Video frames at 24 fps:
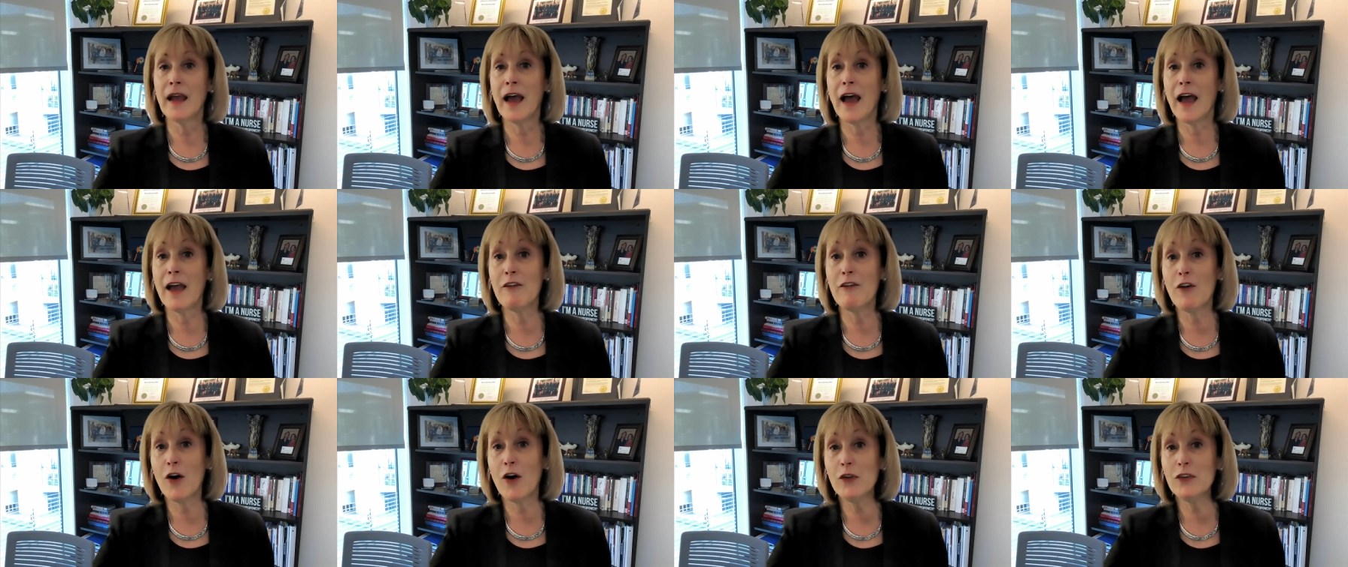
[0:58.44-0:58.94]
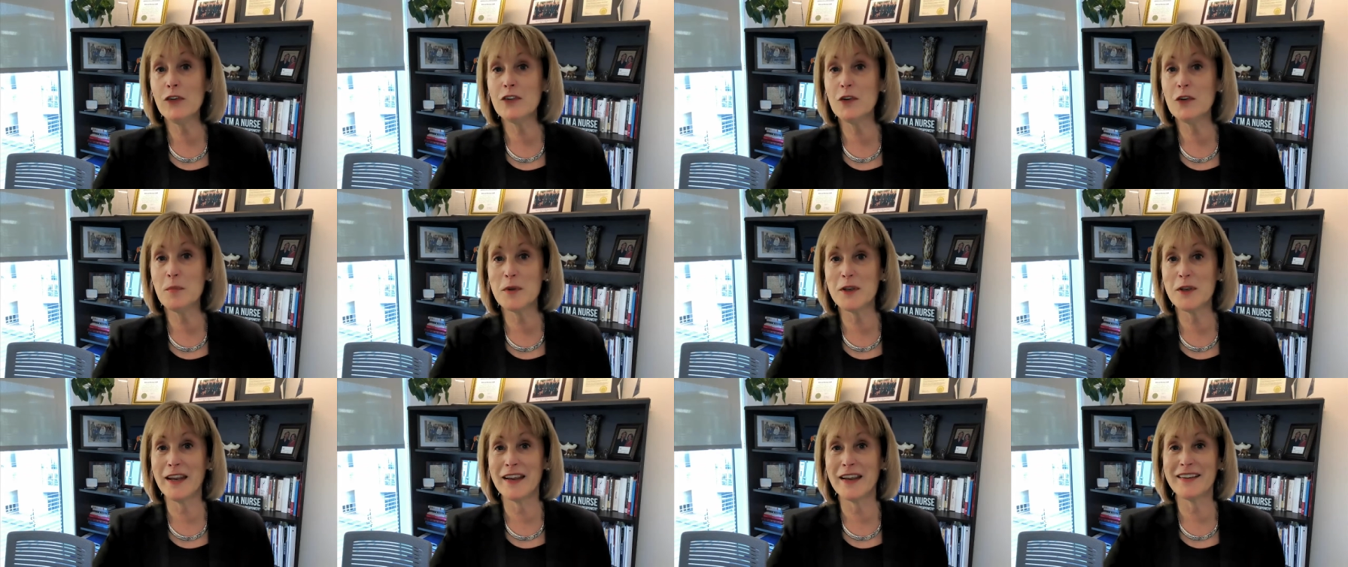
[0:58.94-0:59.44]
I've also
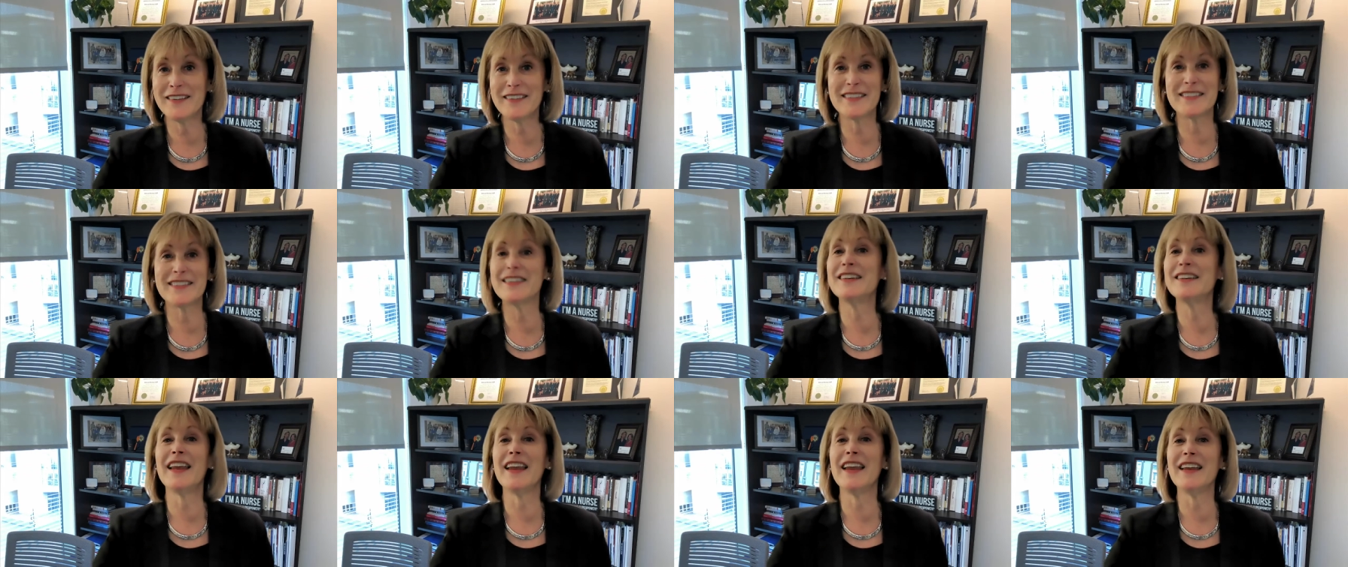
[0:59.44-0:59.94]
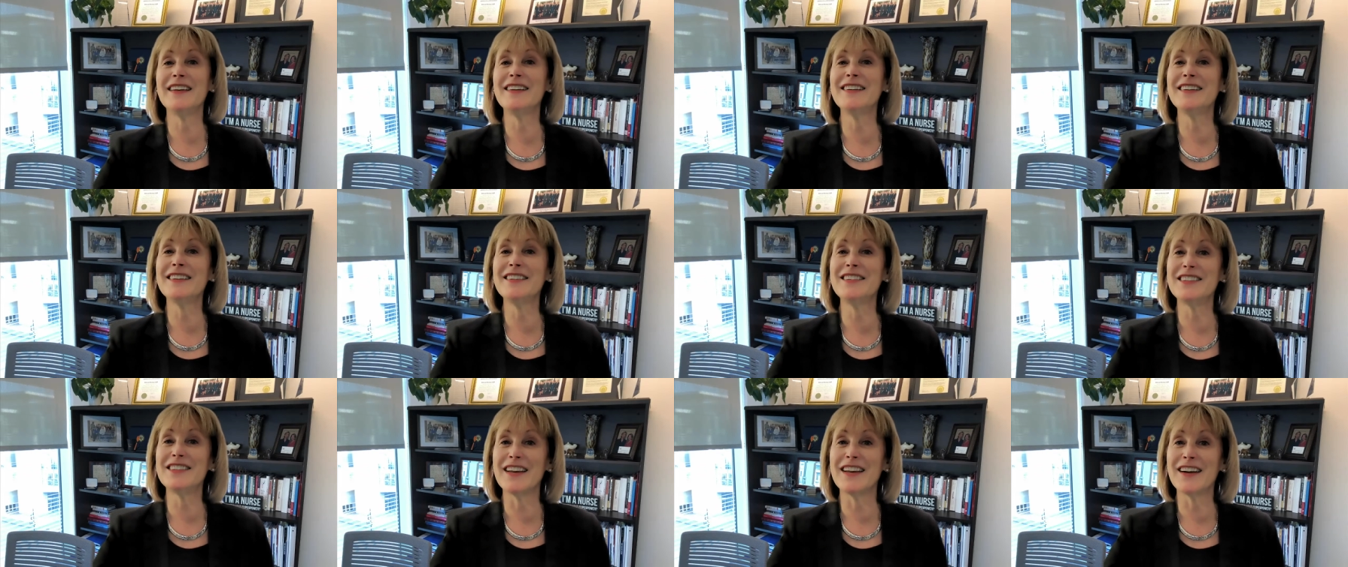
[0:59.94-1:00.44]
been asked today to
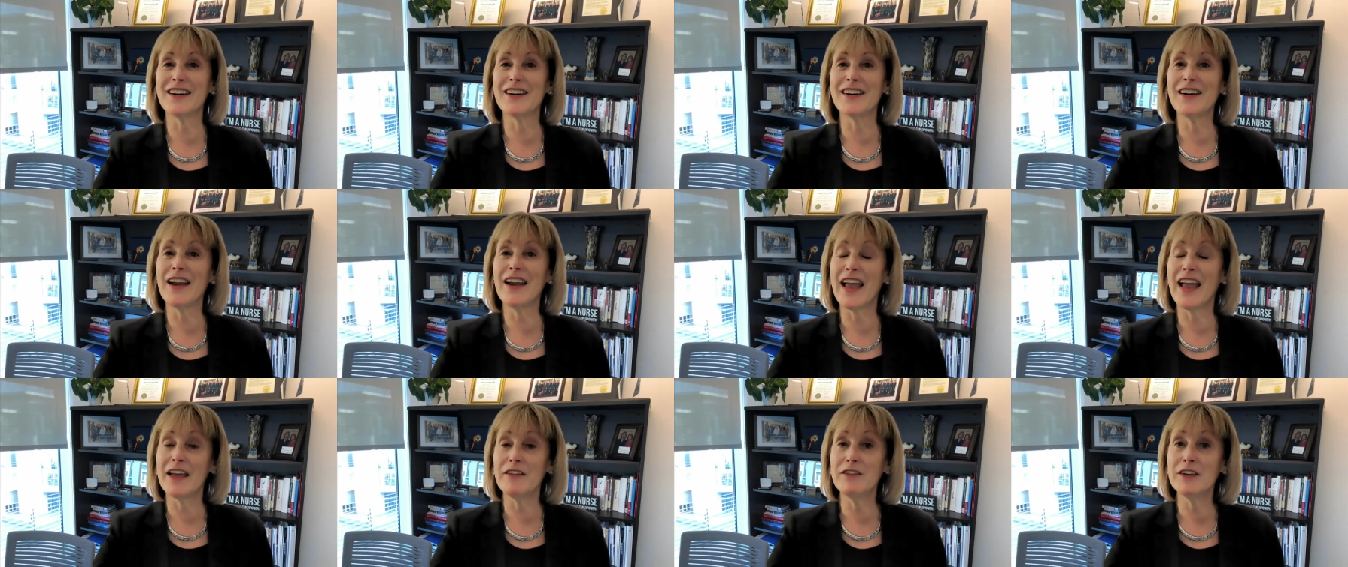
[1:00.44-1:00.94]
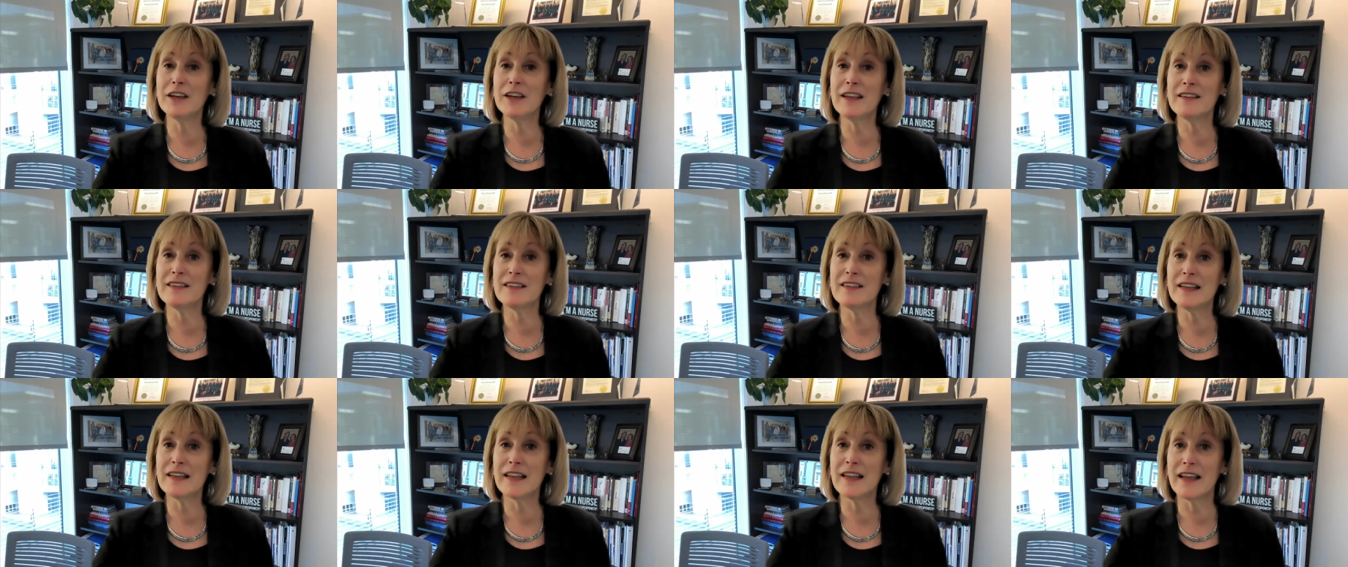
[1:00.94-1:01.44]
share
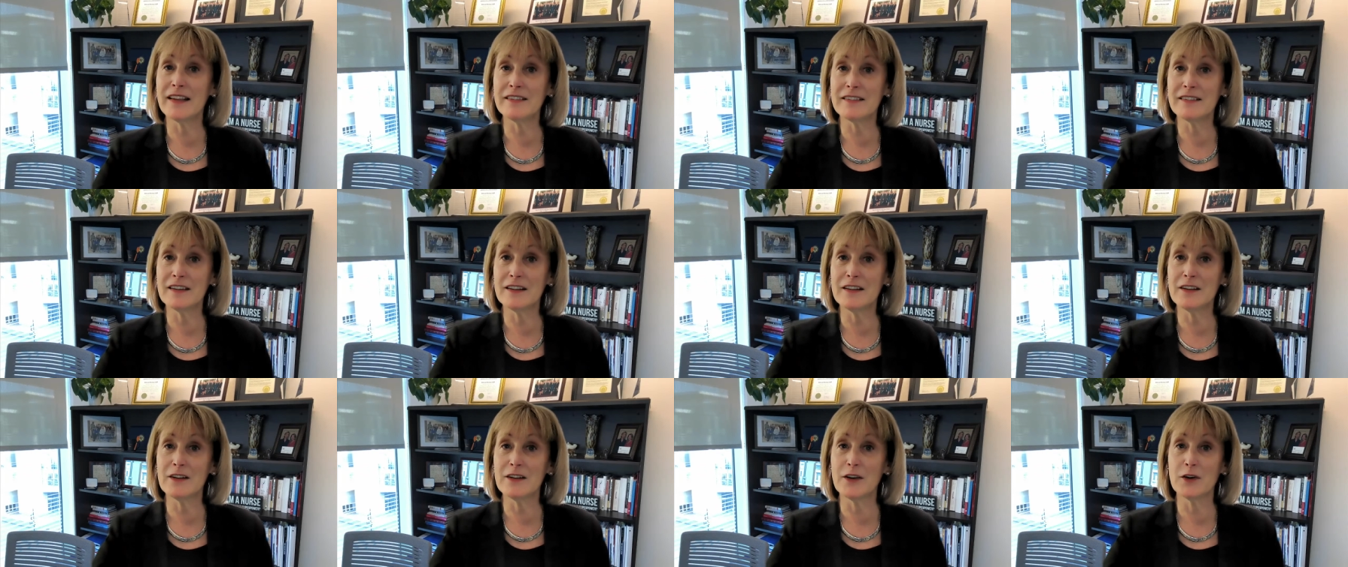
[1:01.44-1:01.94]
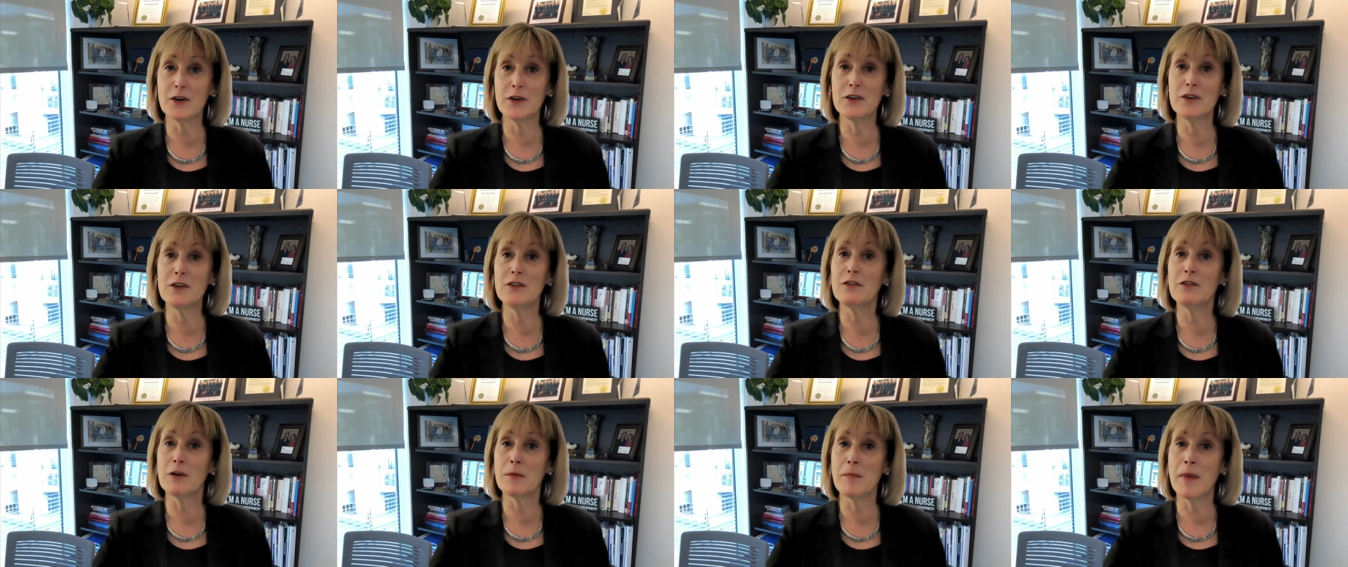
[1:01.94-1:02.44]
advocacy lessons learned
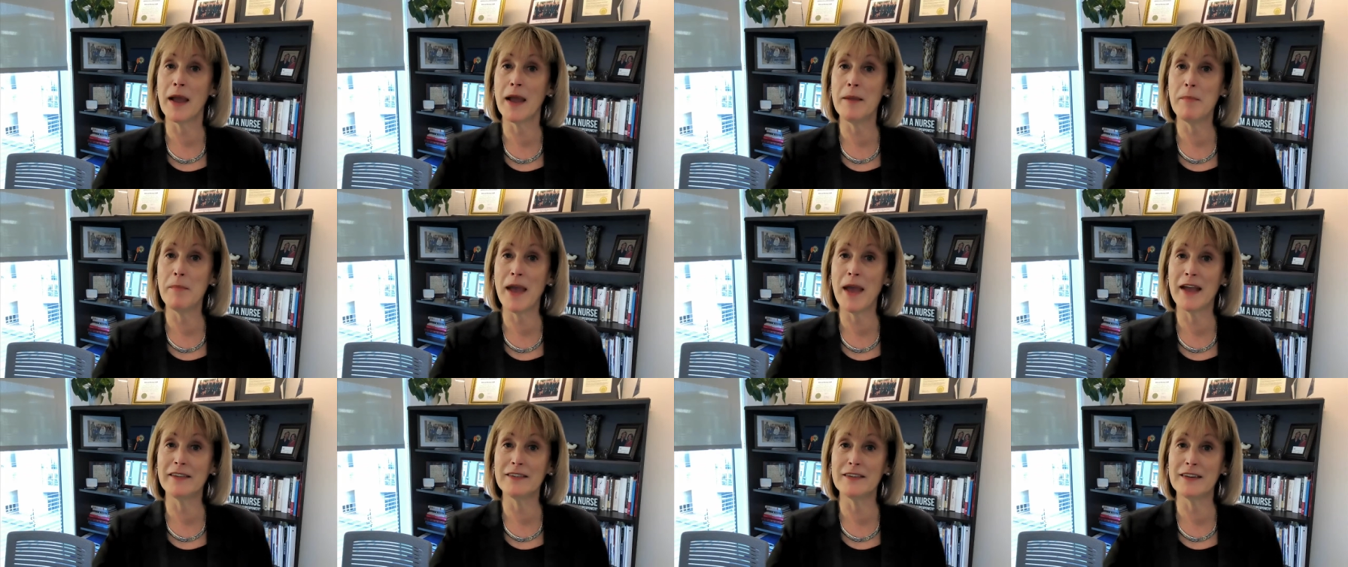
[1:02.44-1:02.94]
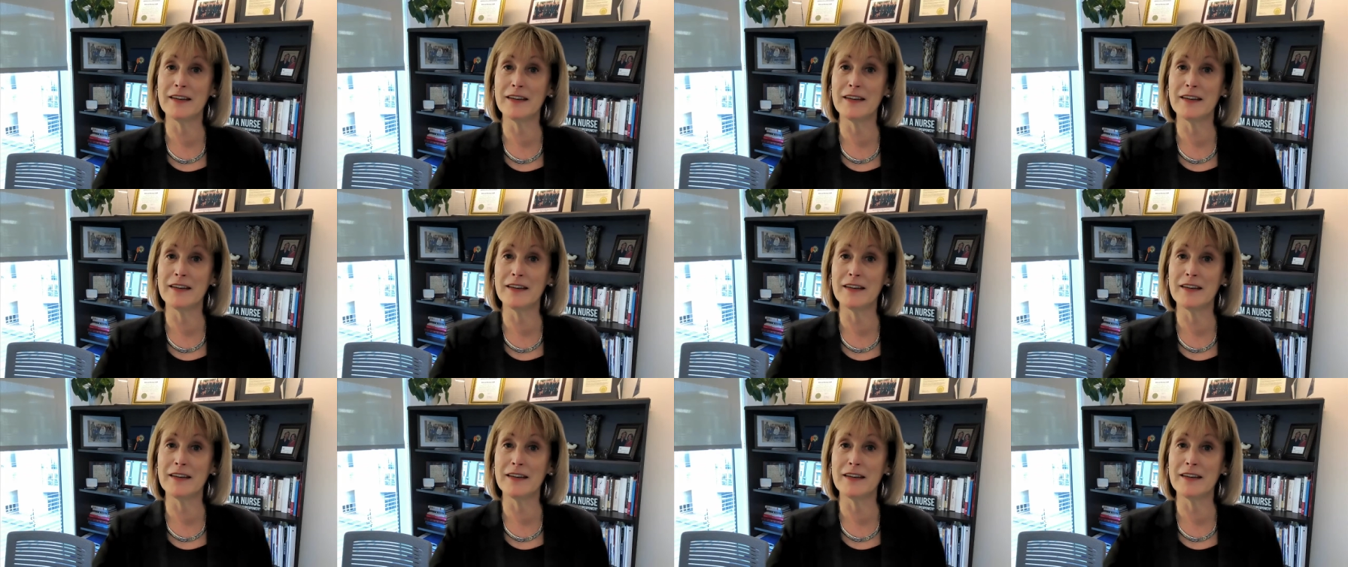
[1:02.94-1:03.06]
from my past